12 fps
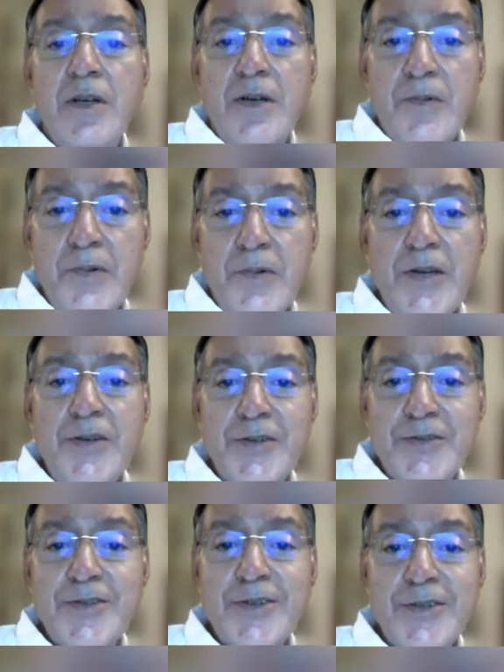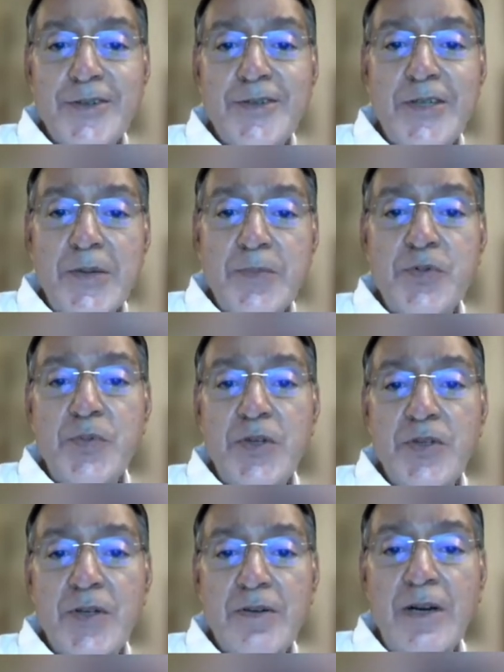various tips
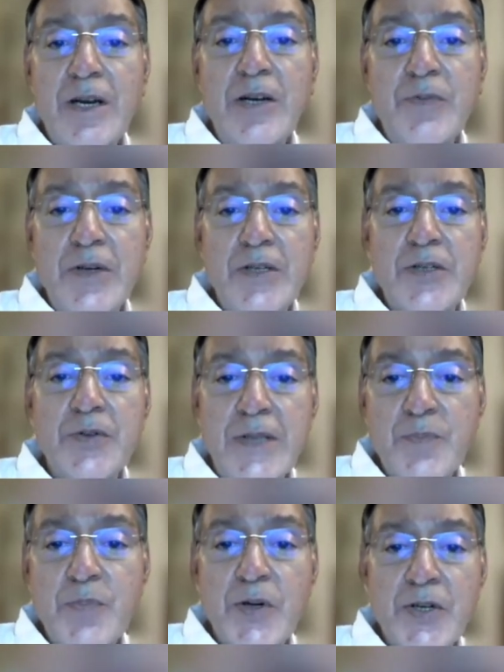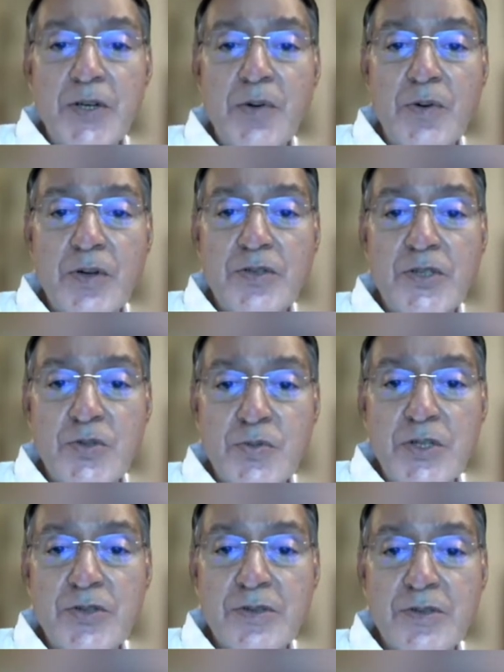which are relevant to that particular
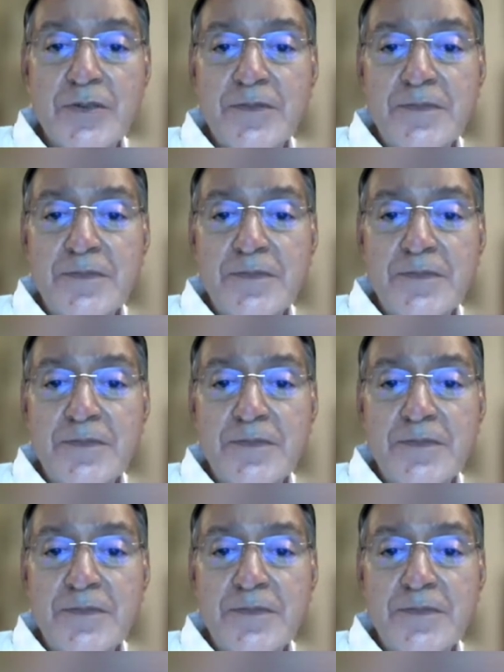situation.